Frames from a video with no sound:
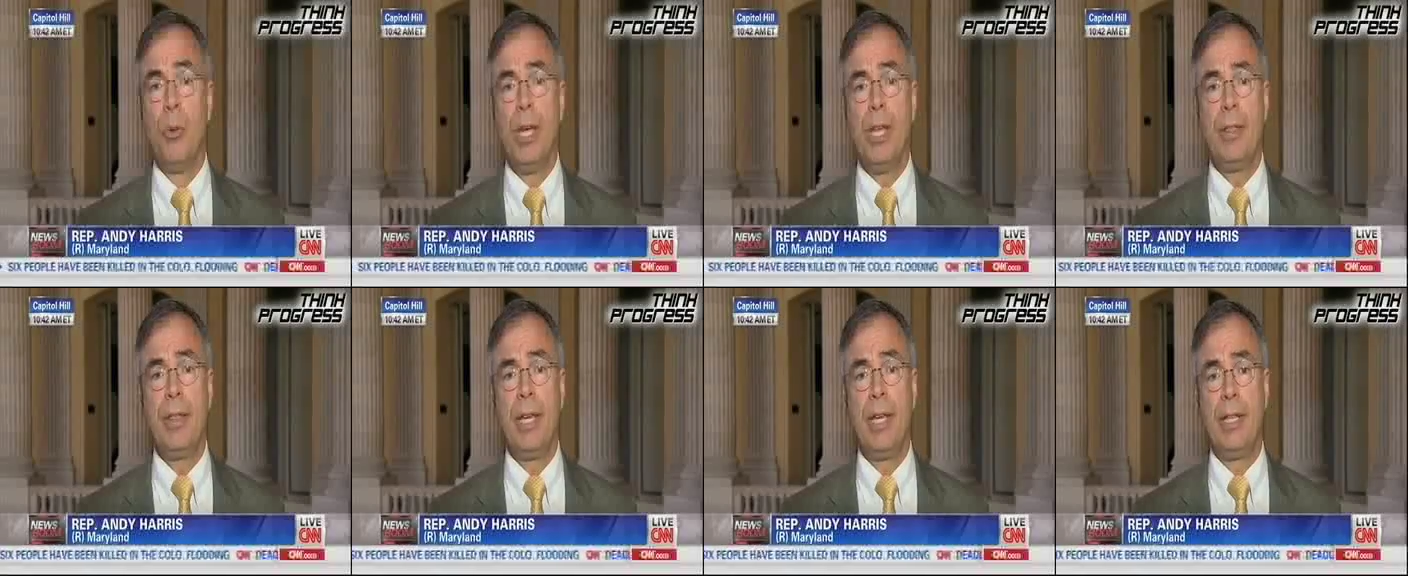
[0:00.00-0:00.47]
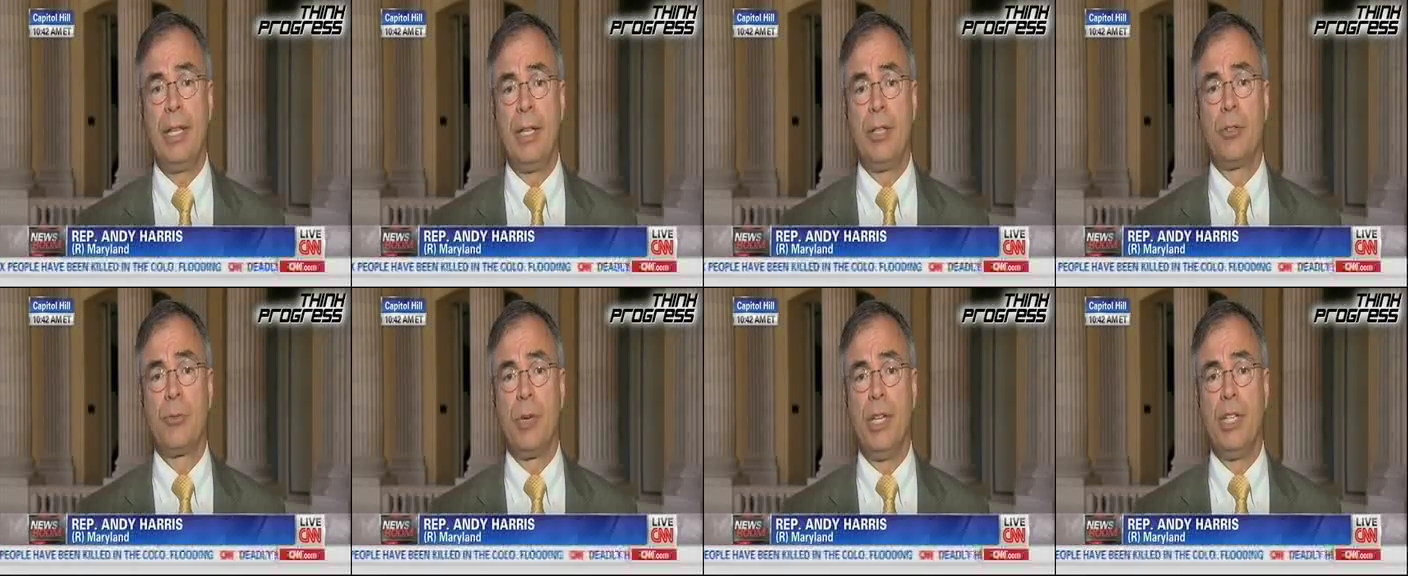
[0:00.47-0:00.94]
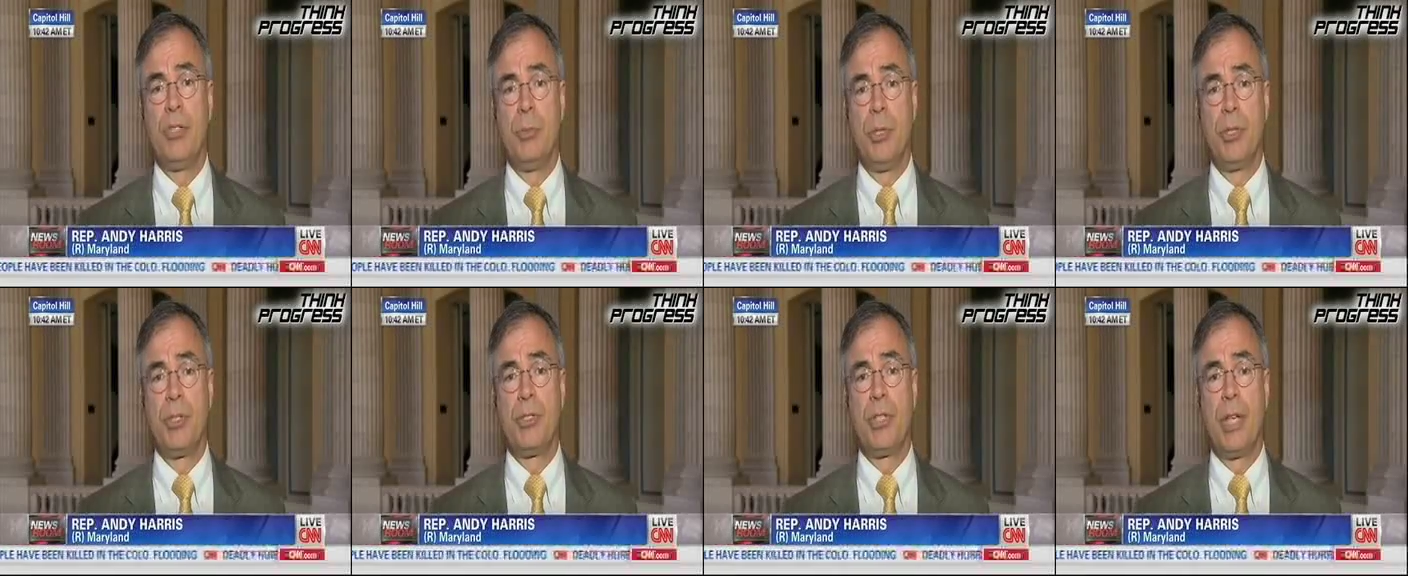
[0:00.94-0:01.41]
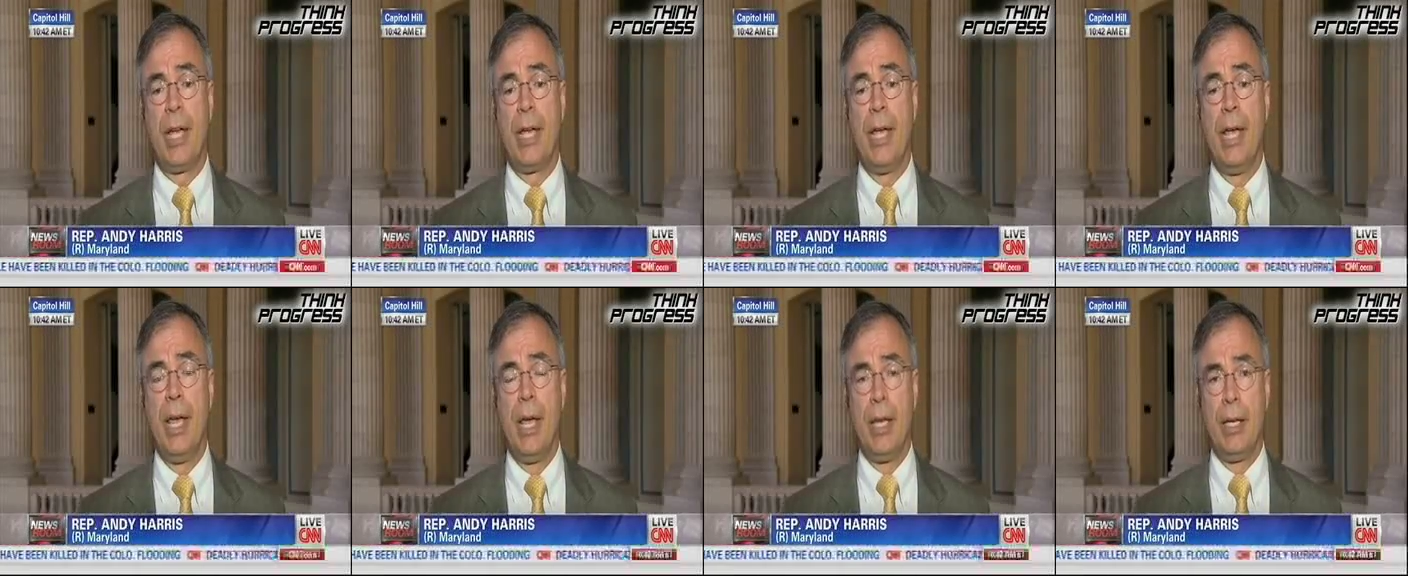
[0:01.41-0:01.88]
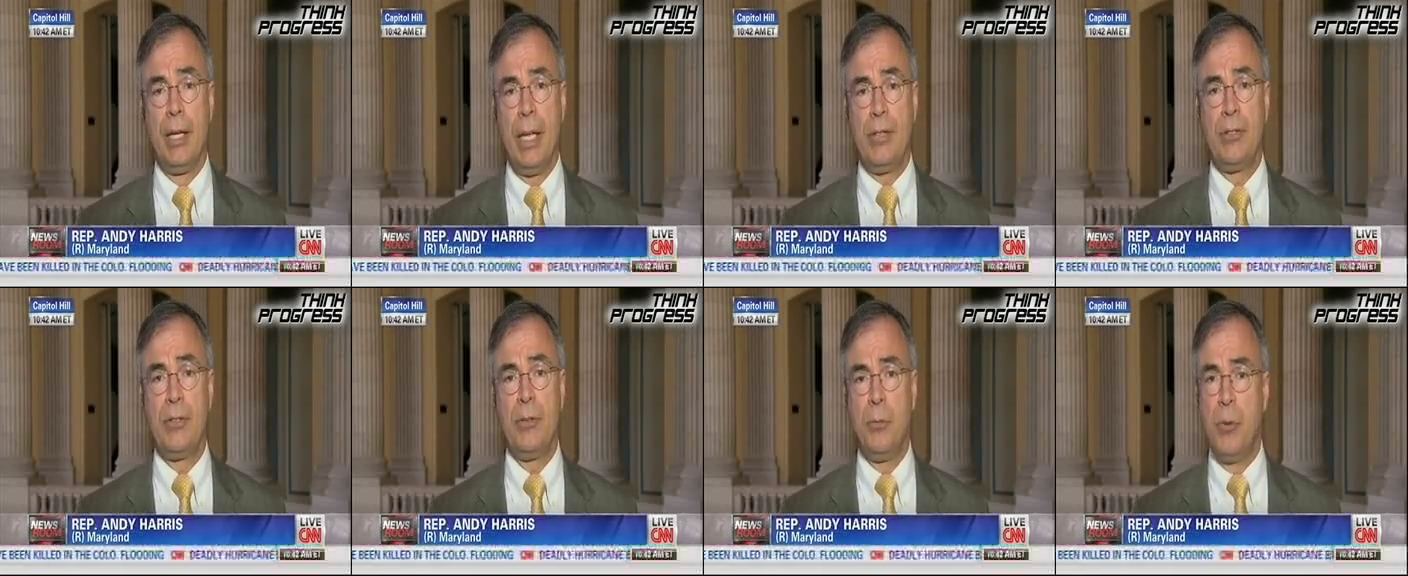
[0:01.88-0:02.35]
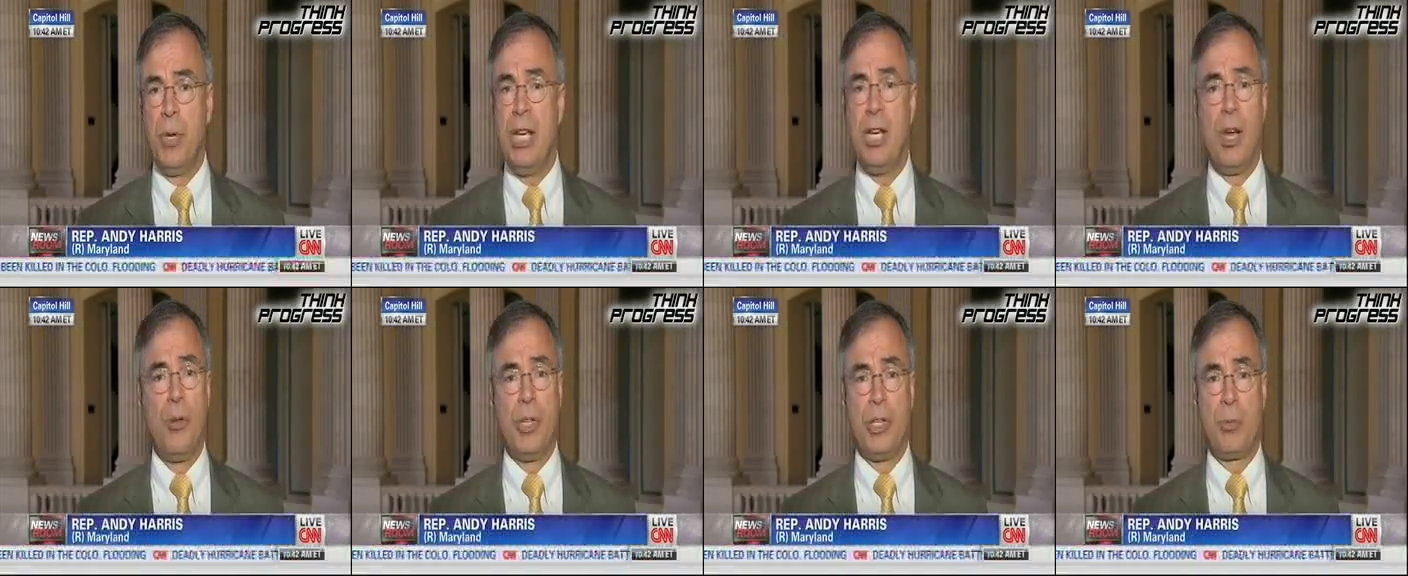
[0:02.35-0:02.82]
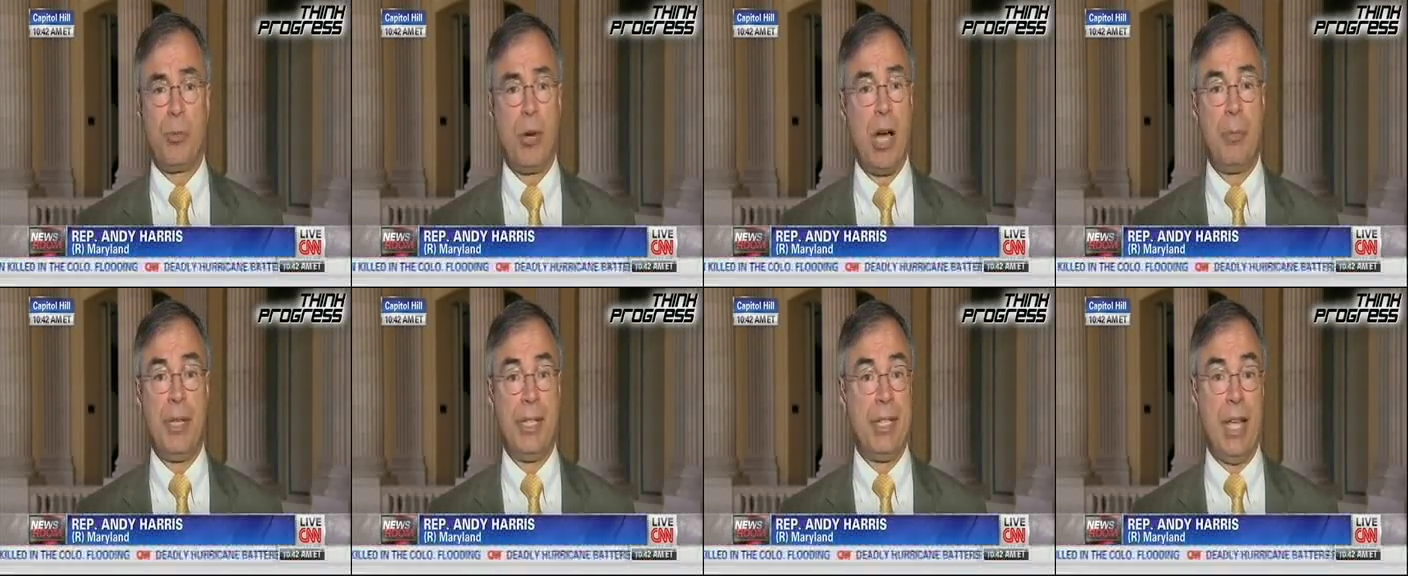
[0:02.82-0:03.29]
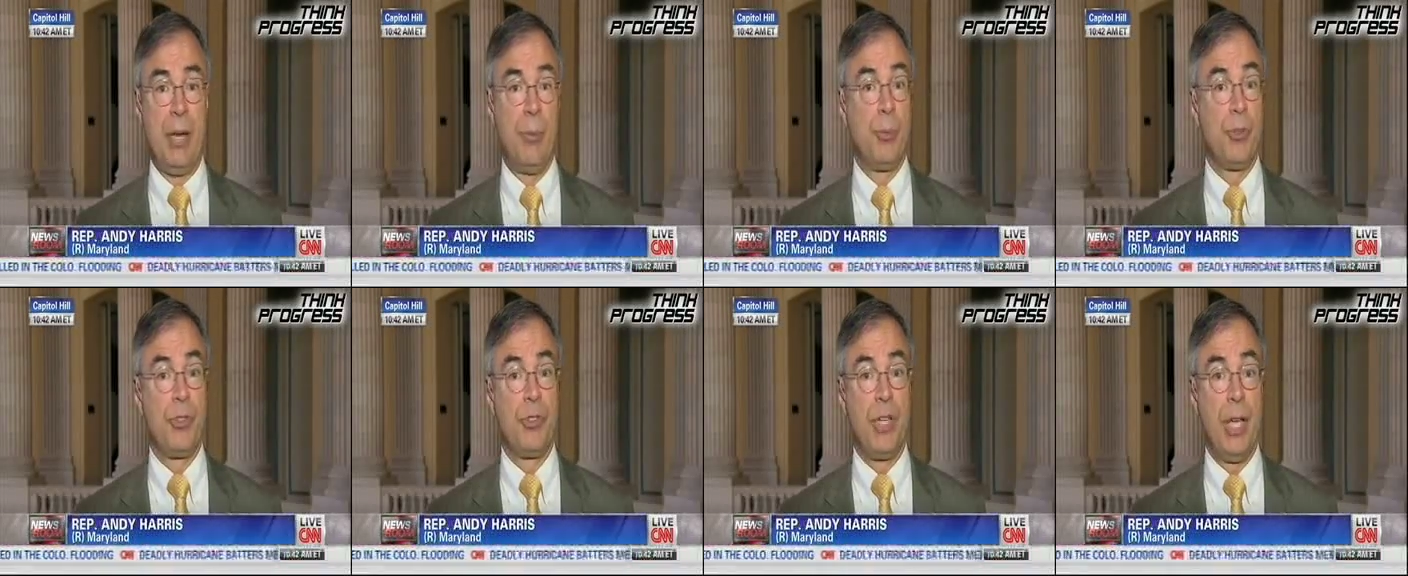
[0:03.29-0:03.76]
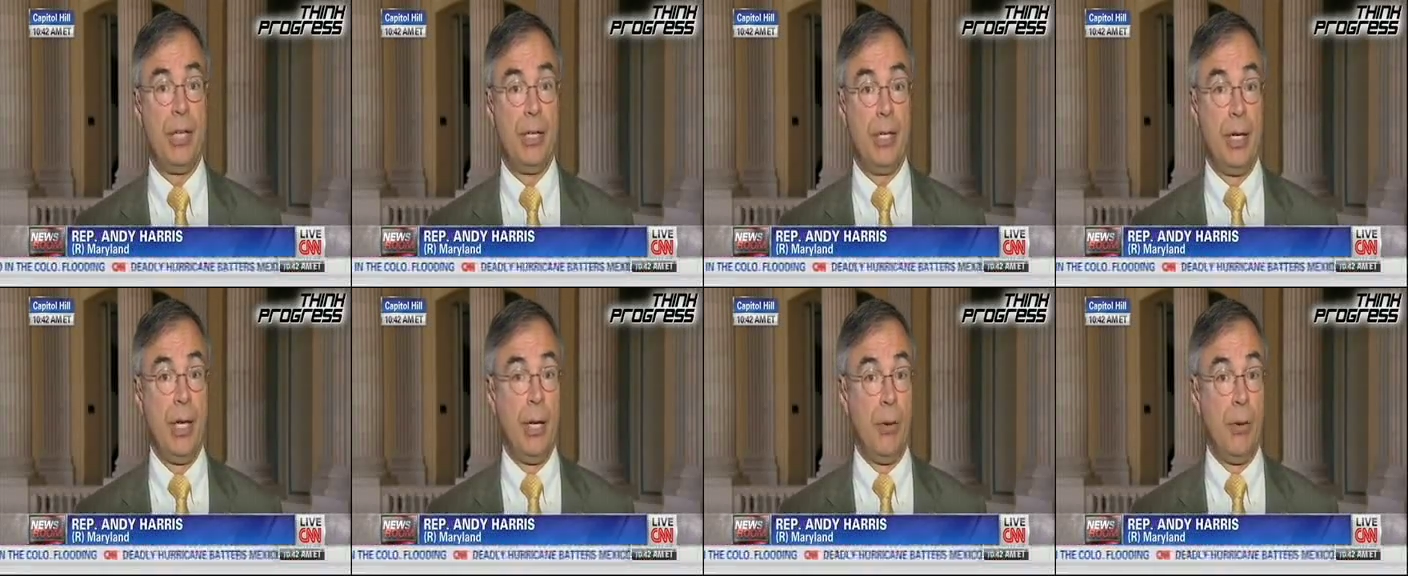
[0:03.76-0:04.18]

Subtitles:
We think that it's reasonable to say, we know there's probably 10%